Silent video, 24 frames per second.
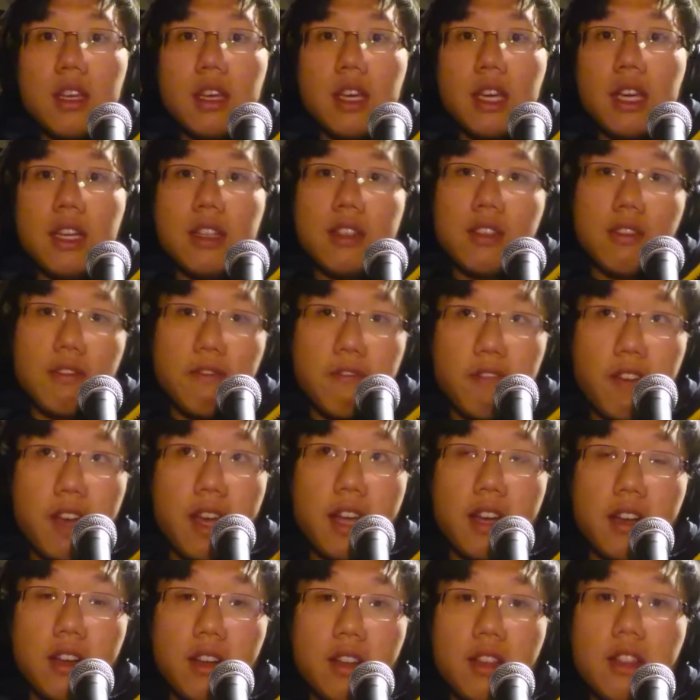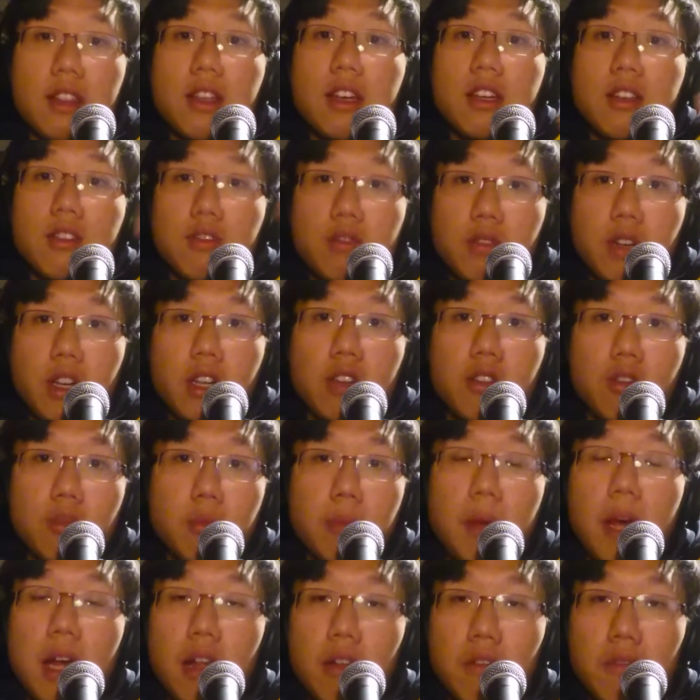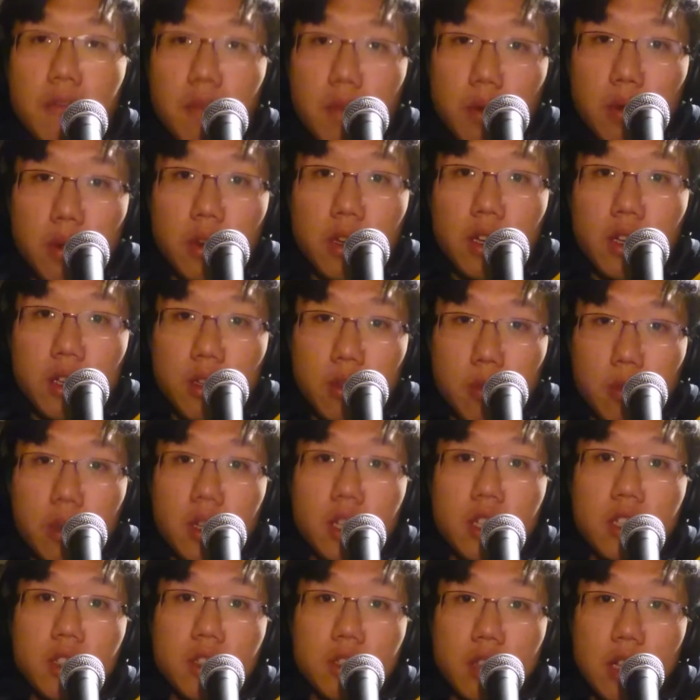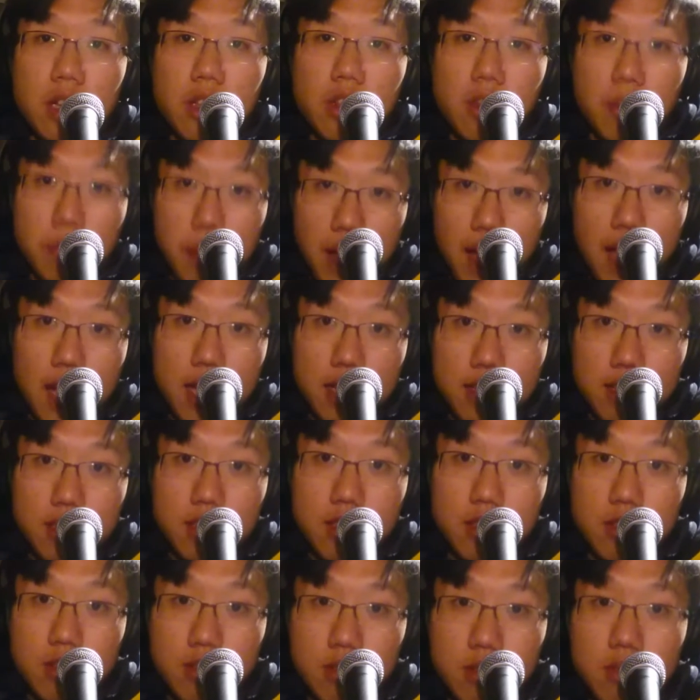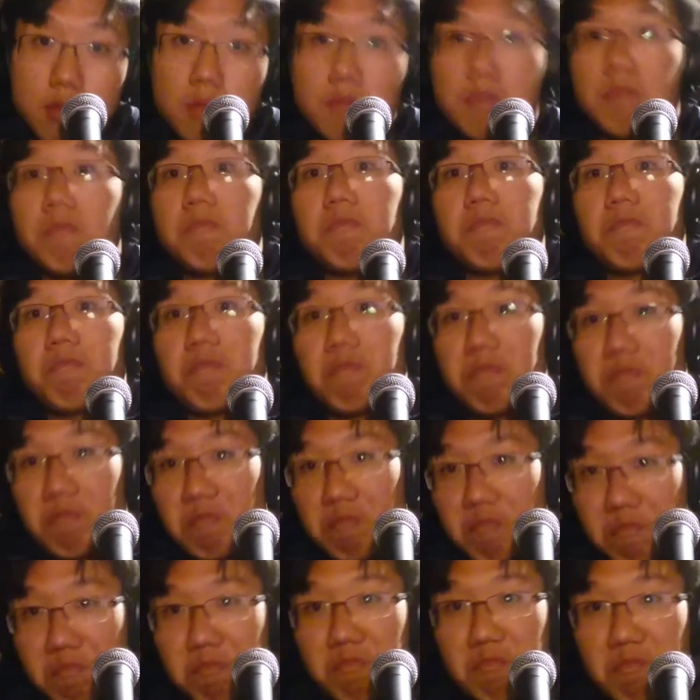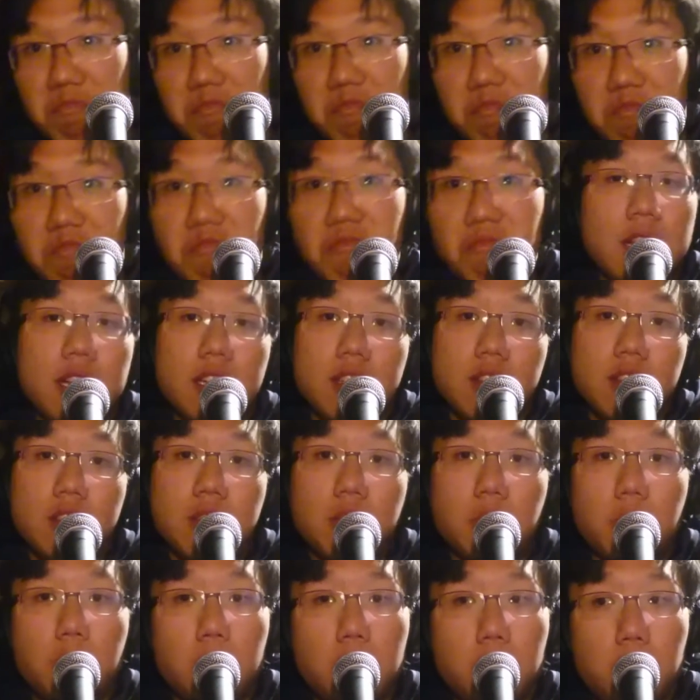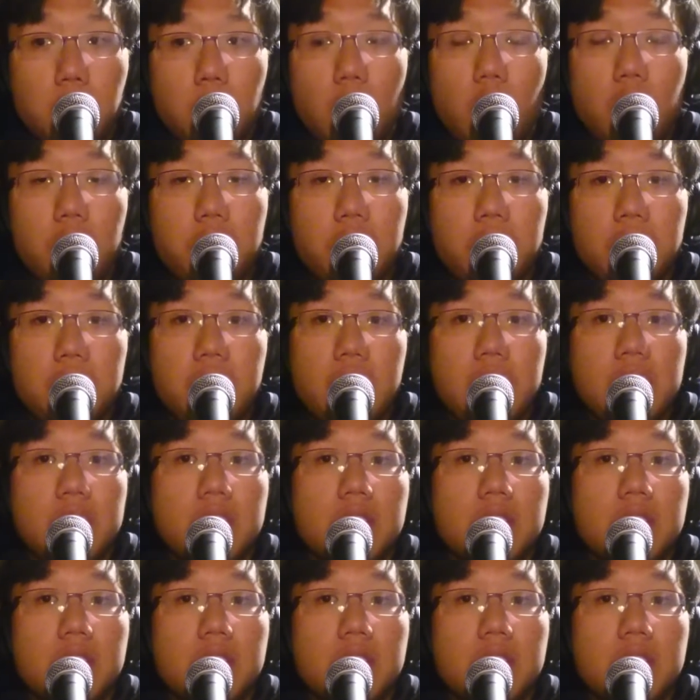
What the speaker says: It's fanon that Draco Malfoy wears leather pants. And so often fanon